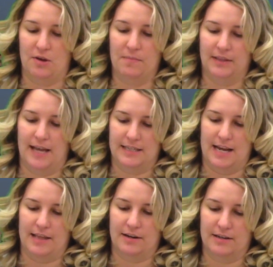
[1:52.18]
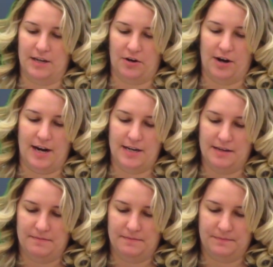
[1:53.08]
you can put that together and decorate
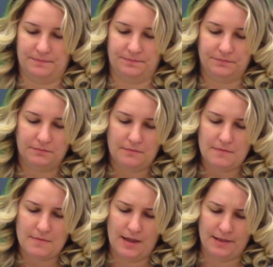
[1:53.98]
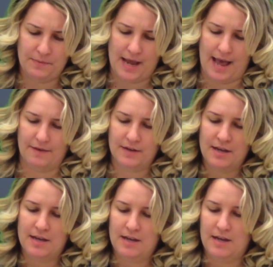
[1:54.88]
it. And then we have
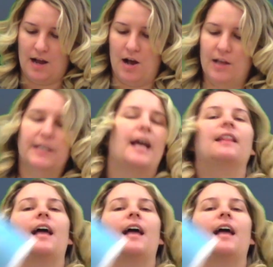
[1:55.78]
a holiday